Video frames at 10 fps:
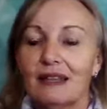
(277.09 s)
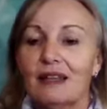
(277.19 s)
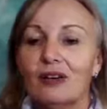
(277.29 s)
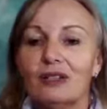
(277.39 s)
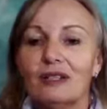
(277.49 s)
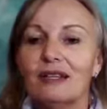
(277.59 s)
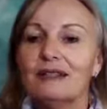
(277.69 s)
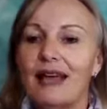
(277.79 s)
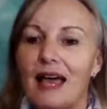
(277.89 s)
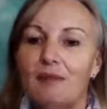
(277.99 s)
Those
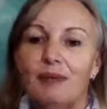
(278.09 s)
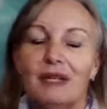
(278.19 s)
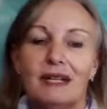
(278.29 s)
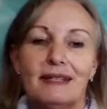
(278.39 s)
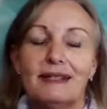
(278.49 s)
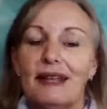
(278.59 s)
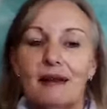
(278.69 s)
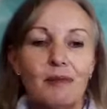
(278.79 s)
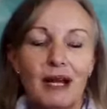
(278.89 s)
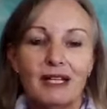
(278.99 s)
things happen.
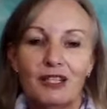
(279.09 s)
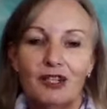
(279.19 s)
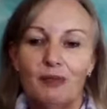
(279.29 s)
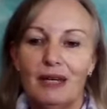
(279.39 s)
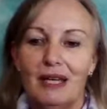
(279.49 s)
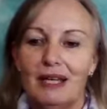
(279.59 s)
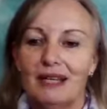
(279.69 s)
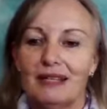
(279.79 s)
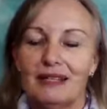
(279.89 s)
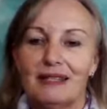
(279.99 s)
Celebrating new
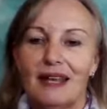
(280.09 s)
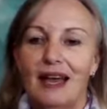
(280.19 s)
beginnings.